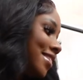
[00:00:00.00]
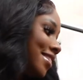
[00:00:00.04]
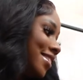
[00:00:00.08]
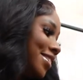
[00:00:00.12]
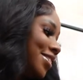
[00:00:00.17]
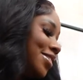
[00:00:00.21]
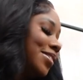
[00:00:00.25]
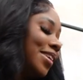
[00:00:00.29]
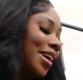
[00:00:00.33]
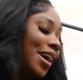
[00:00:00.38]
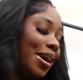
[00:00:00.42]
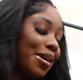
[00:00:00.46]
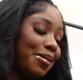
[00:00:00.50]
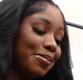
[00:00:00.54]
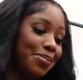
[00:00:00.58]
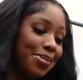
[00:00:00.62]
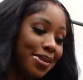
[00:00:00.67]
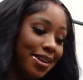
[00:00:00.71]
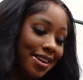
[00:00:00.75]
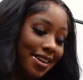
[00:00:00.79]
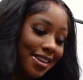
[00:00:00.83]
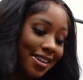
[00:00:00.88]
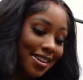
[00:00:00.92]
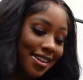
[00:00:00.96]
You're not
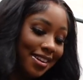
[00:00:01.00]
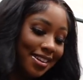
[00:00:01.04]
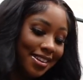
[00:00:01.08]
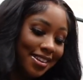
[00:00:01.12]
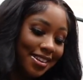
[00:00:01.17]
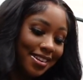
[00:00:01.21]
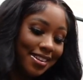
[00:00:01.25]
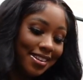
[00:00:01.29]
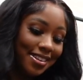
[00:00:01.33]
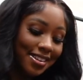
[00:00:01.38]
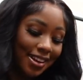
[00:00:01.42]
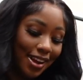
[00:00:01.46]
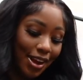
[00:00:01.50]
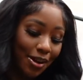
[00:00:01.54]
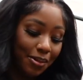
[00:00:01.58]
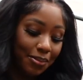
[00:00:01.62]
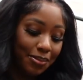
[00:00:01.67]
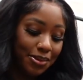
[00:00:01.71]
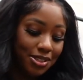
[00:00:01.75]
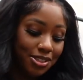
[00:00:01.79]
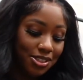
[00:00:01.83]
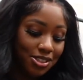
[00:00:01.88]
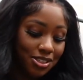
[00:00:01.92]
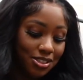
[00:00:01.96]
big. You. How
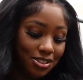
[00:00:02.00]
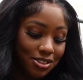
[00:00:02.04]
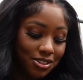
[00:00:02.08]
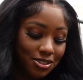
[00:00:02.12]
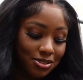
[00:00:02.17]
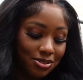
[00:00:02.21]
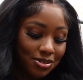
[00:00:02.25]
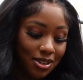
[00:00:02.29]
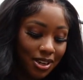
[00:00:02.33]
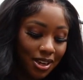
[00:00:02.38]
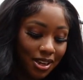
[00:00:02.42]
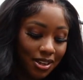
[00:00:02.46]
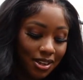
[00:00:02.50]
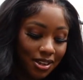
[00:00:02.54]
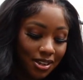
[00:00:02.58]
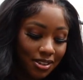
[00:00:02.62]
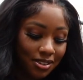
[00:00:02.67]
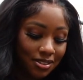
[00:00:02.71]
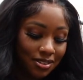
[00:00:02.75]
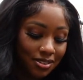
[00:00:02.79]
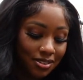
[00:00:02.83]
many jeans you got?